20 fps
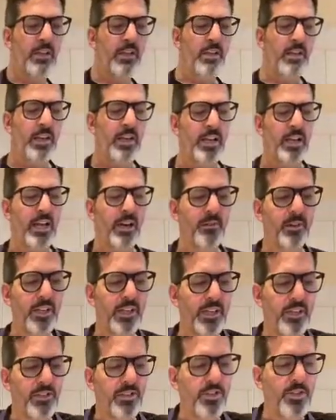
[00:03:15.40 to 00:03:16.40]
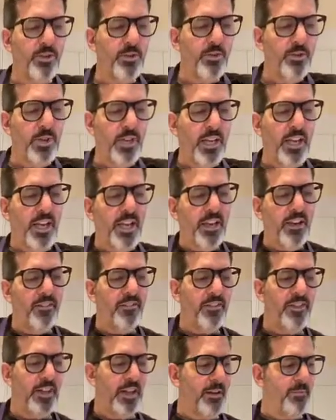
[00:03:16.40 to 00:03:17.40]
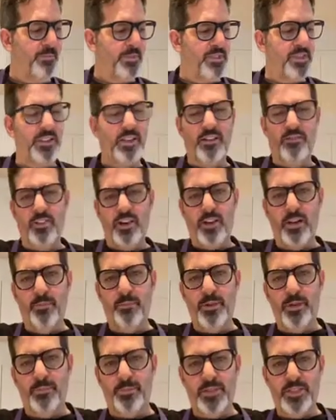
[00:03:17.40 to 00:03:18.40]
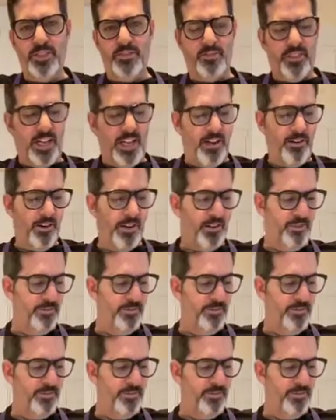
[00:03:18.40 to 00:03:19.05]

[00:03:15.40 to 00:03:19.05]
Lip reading: And now we need 2½ cups of all-purpose flour.